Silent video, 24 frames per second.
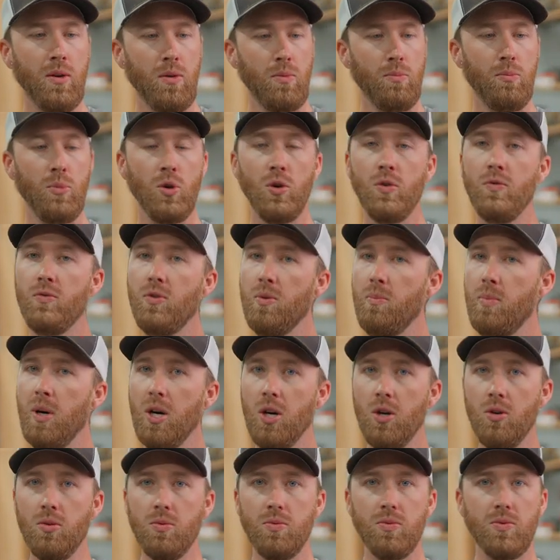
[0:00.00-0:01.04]
move the
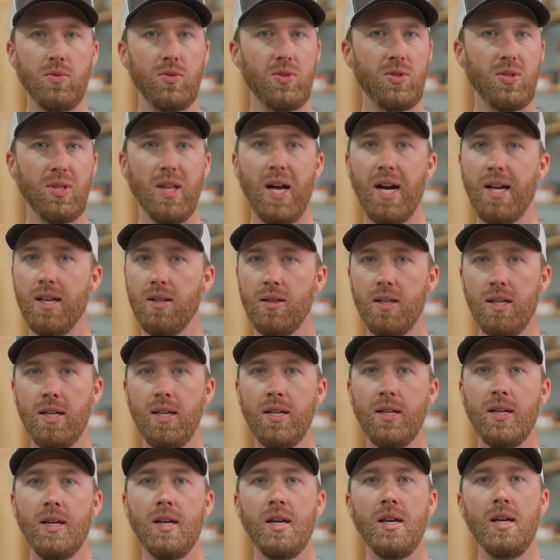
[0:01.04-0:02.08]
boat
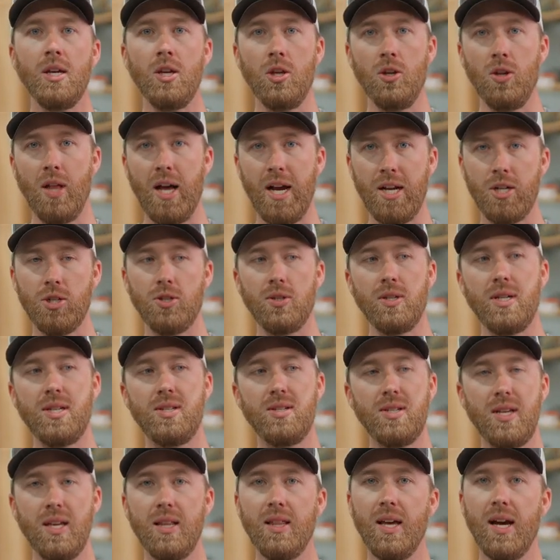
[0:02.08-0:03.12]
slightly, you'll actually
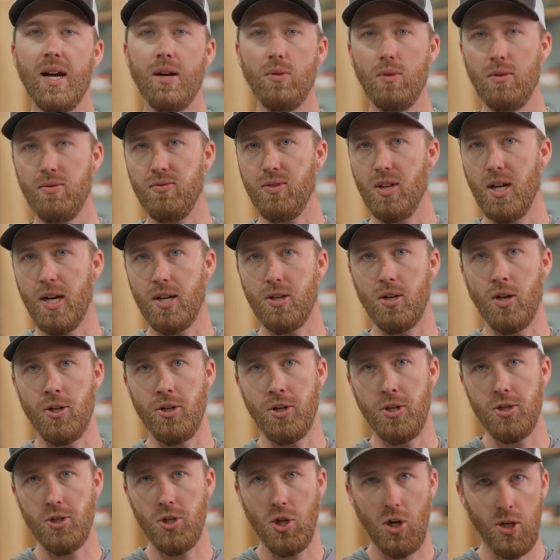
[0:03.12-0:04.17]
see that reflect on
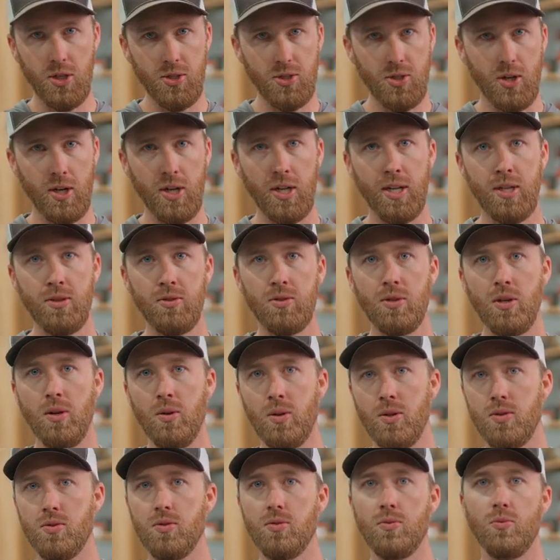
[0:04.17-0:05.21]
your chart screen. So
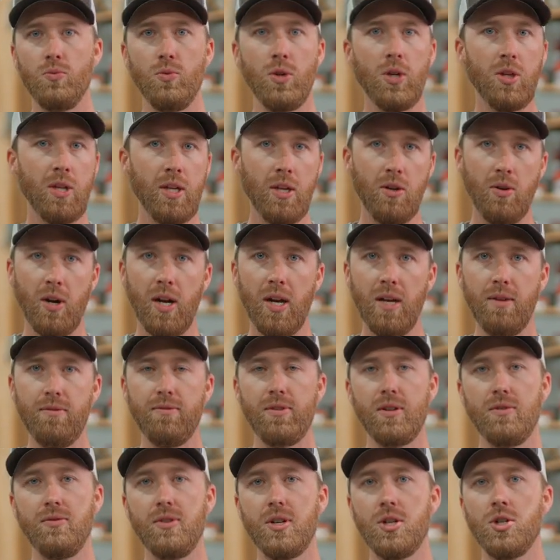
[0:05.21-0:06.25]
it's really great
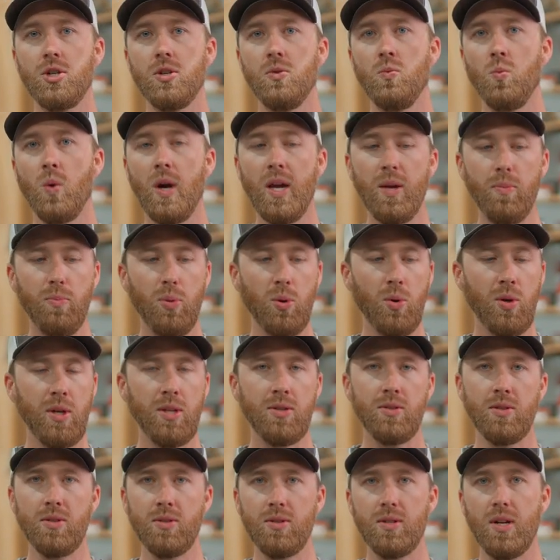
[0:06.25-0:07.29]
for fishing
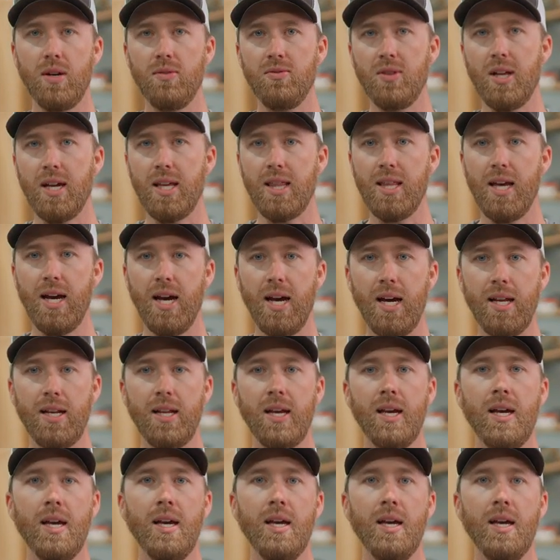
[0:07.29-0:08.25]
waypoints and stuff like that.